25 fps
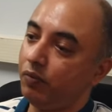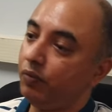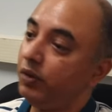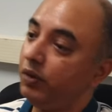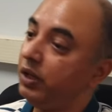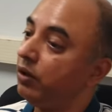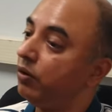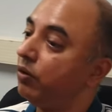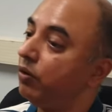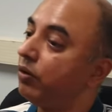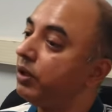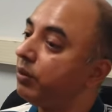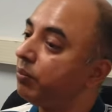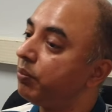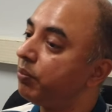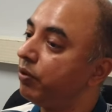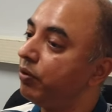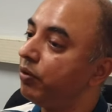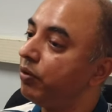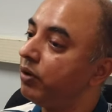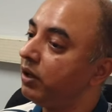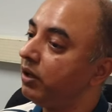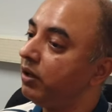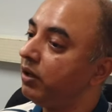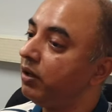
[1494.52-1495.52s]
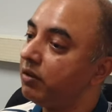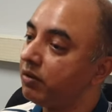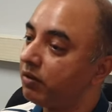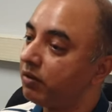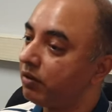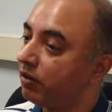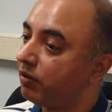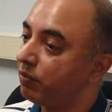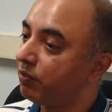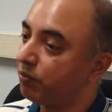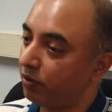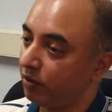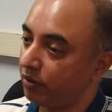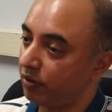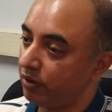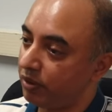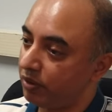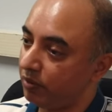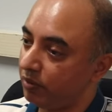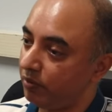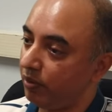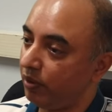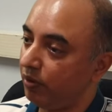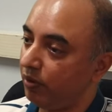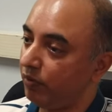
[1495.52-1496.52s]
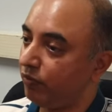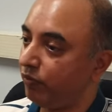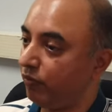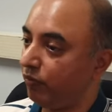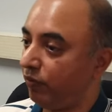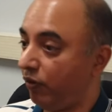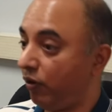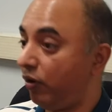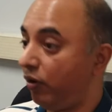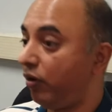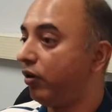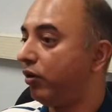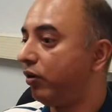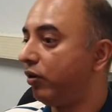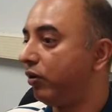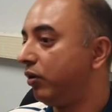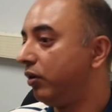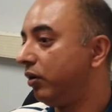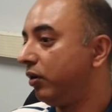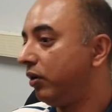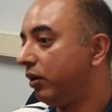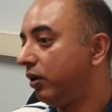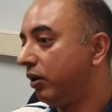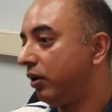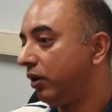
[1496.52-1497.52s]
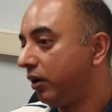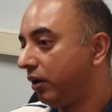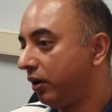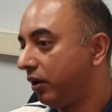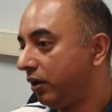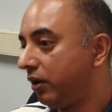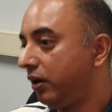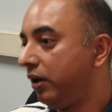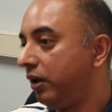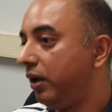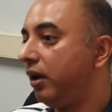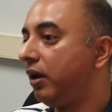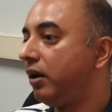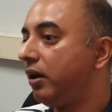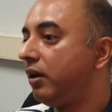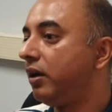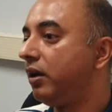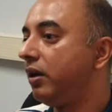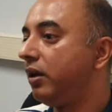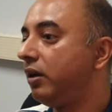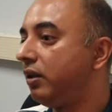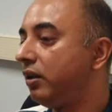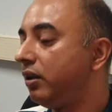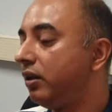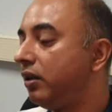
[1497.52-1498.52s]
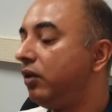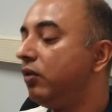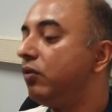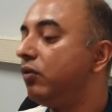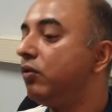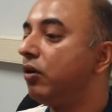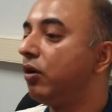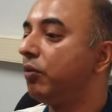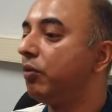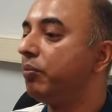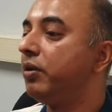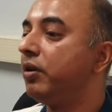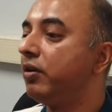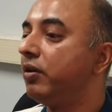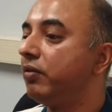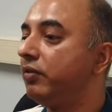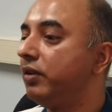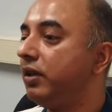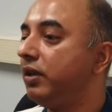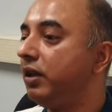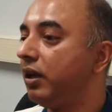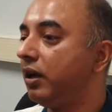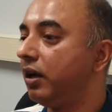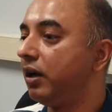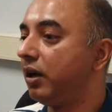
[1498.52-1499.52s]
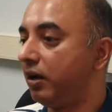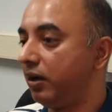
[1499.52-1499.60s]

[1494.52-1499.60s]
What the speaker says: We know the protein is responsible for creating the new copy of the